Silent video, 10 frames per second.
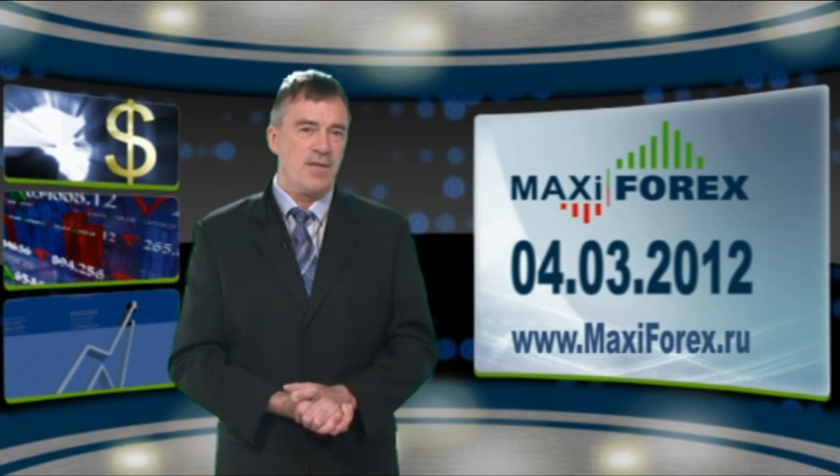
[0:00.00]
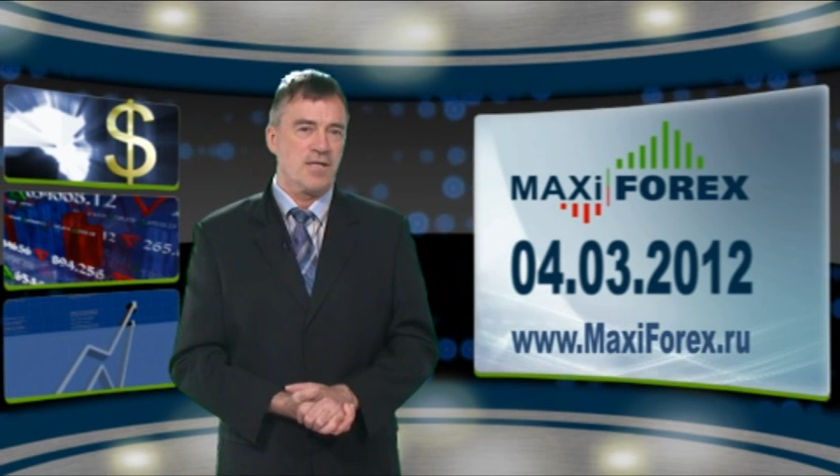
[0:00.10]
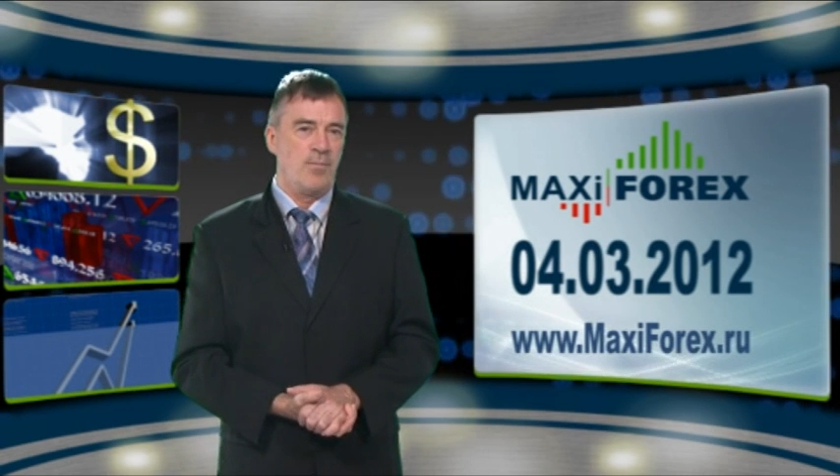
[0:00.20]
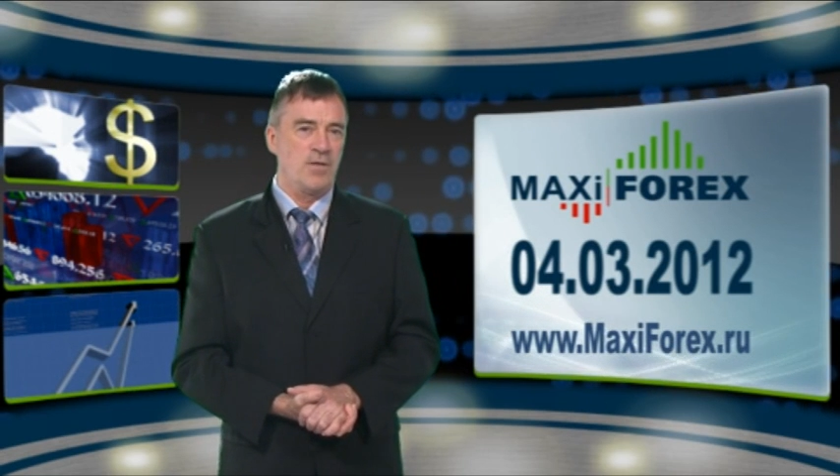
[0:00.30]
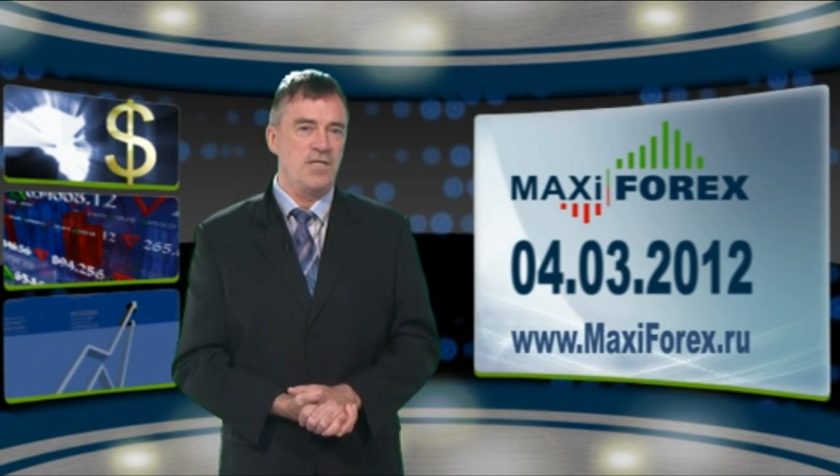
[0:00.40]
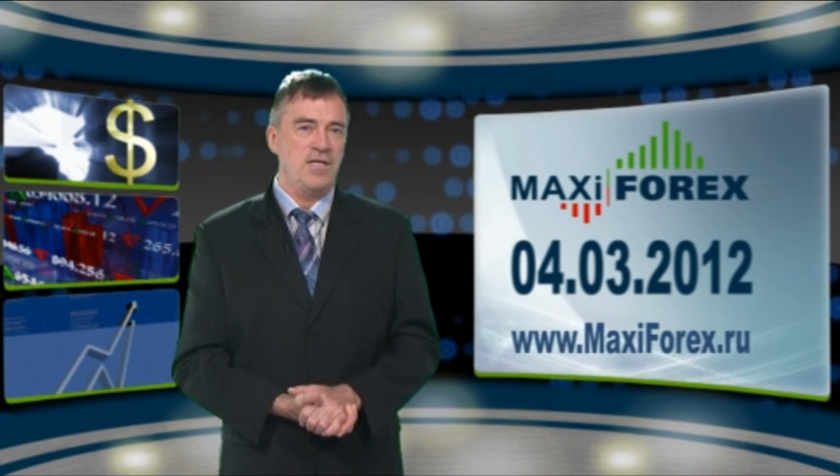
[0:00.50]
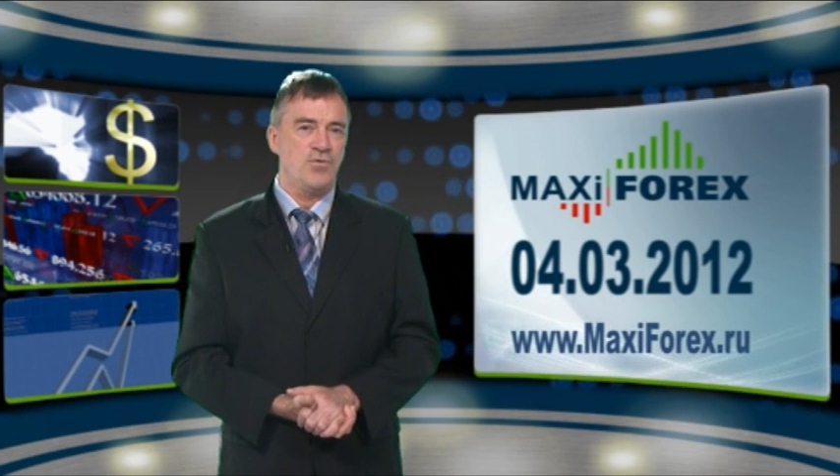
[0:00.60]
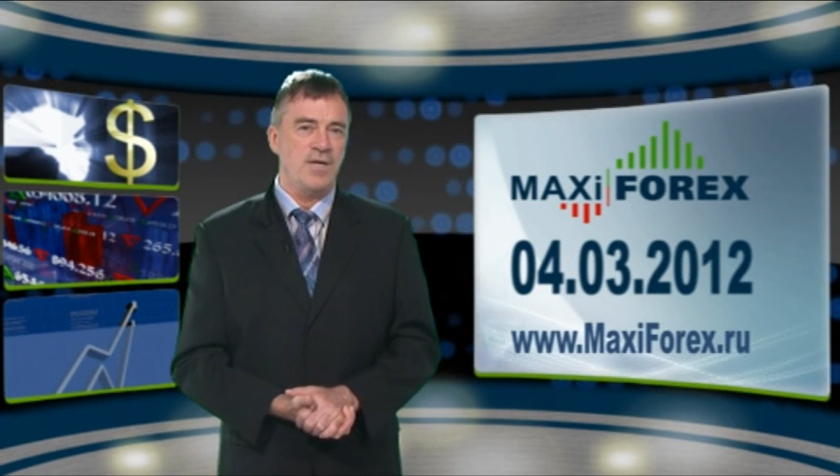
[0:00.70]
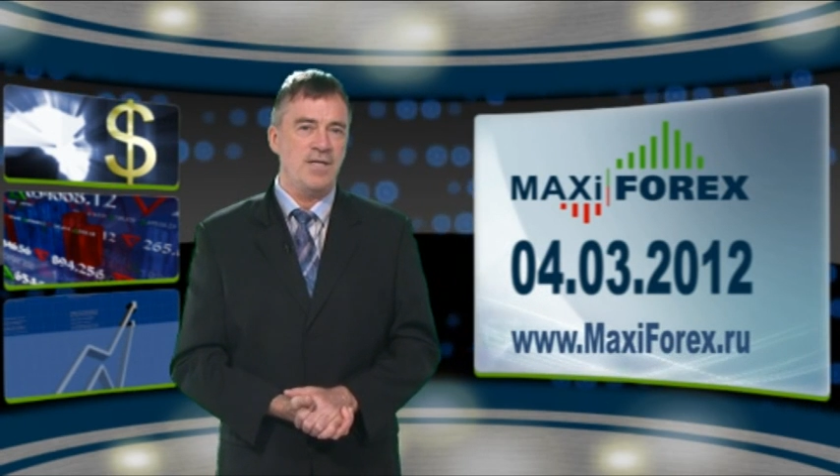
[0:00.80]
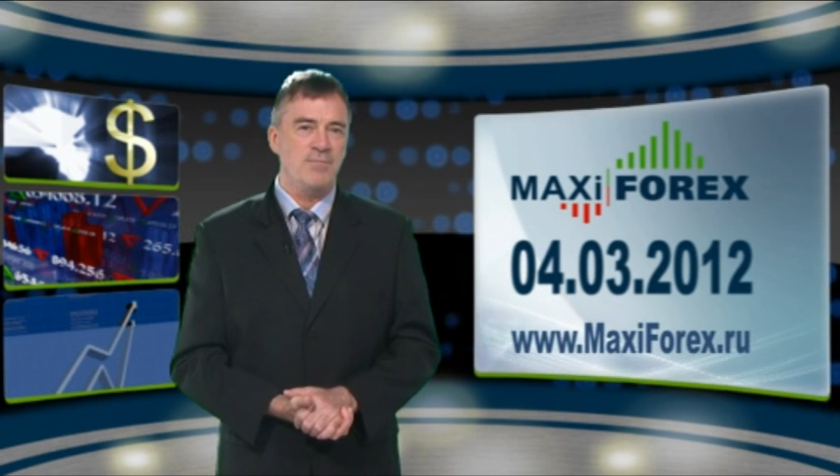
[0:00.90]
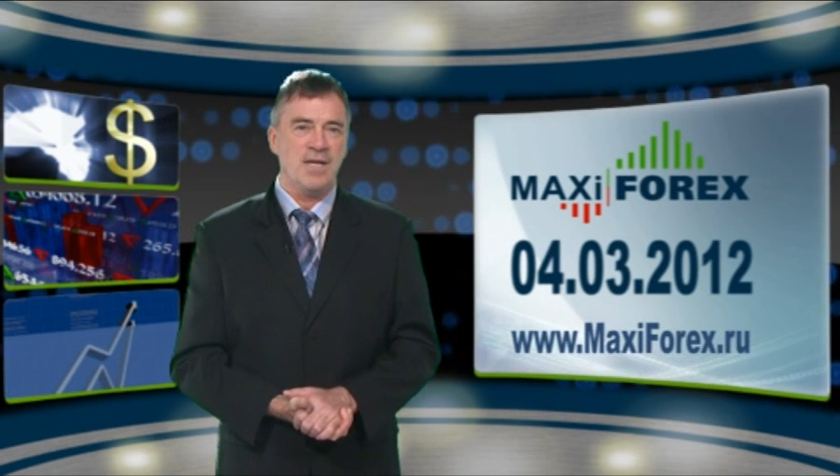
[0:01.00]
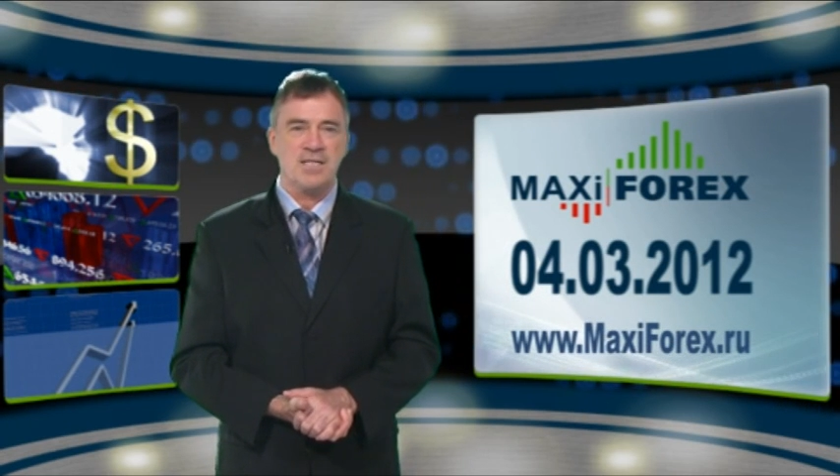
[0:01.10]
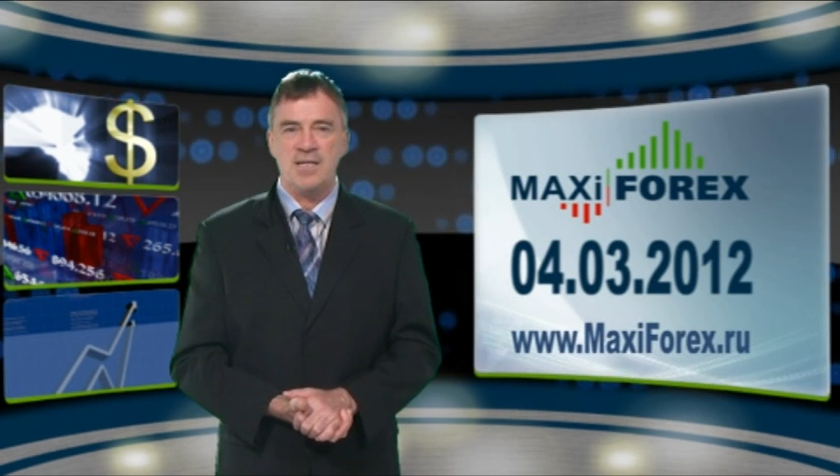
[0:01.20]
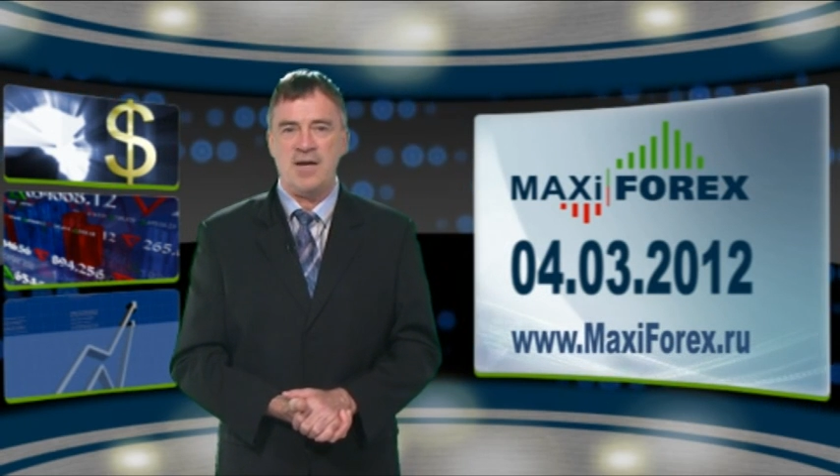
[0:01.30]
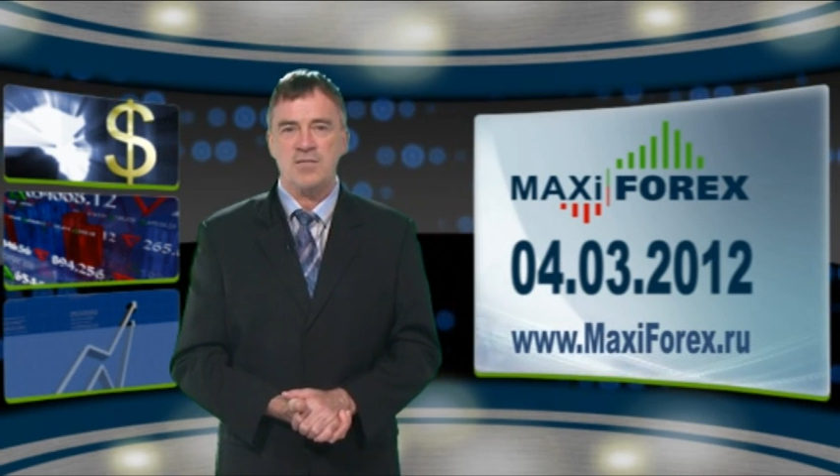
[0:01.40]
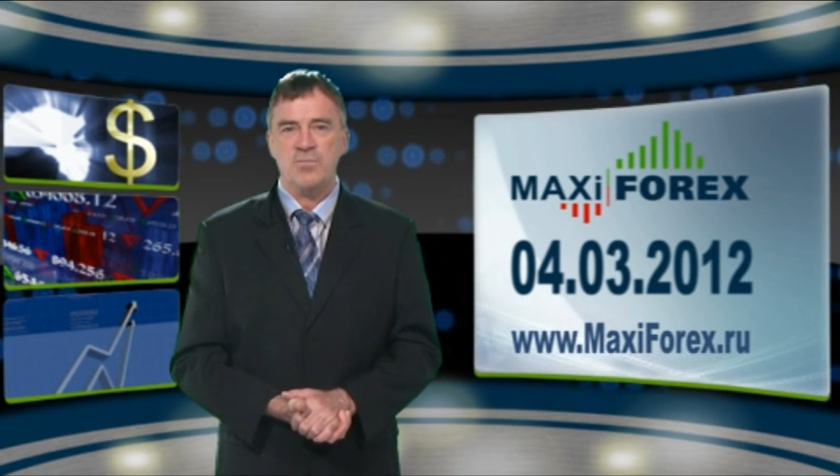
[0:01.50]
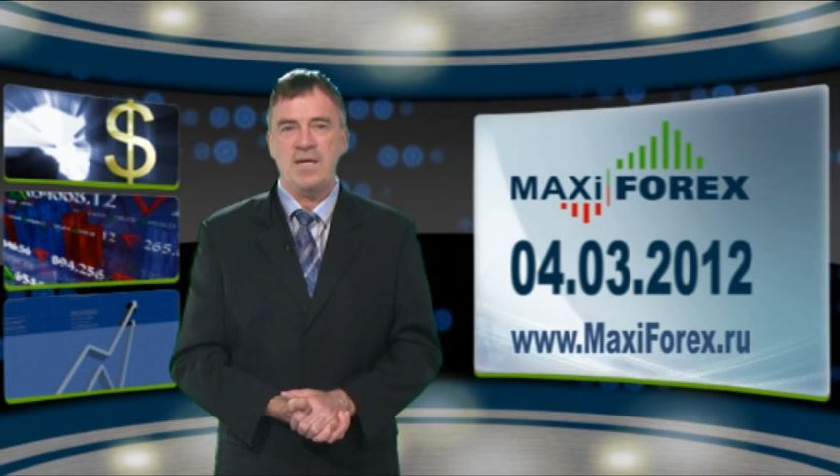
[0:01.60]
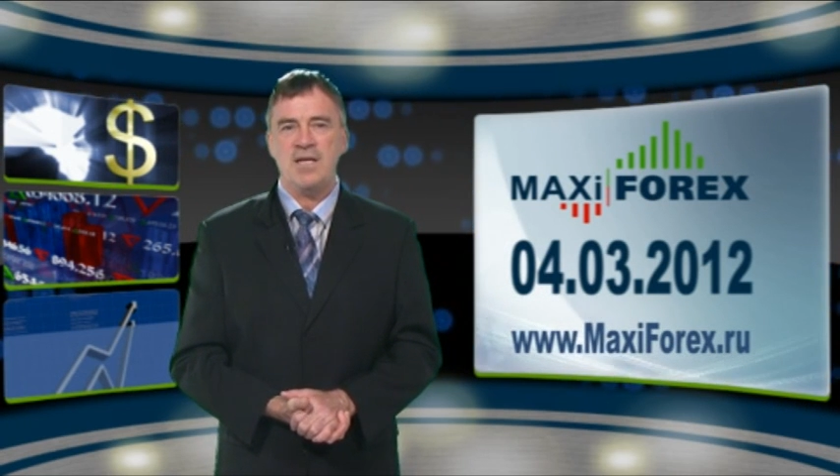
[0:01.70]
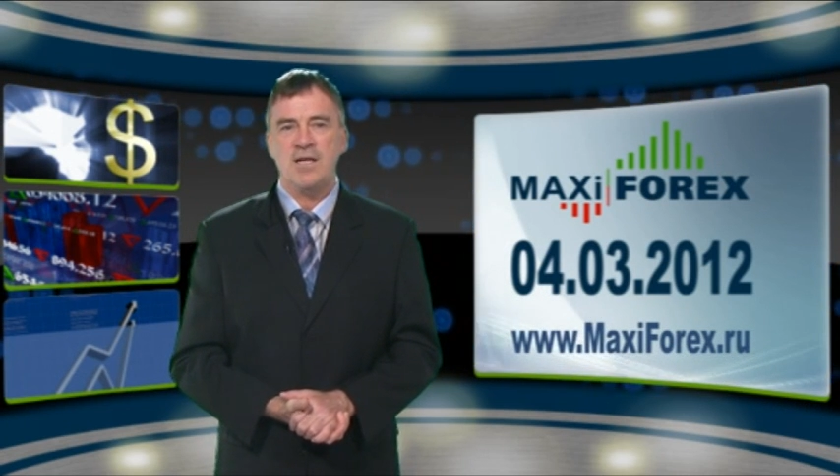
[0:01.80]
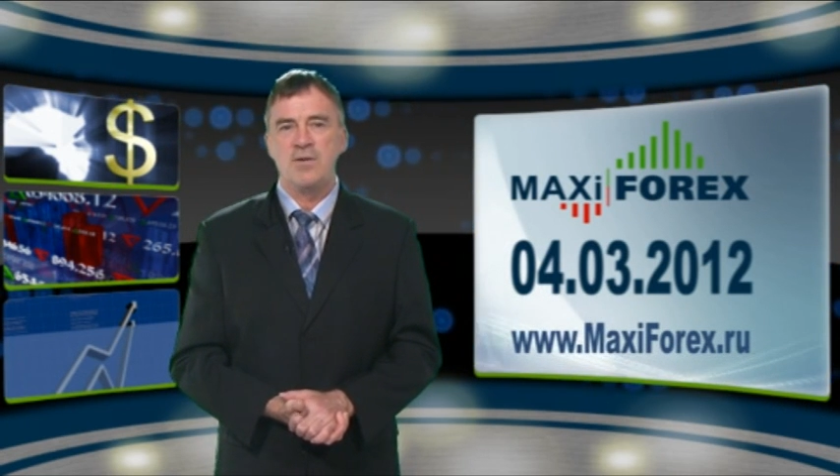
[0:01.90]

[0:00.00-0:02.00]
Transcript: The commodity traded mixed last week,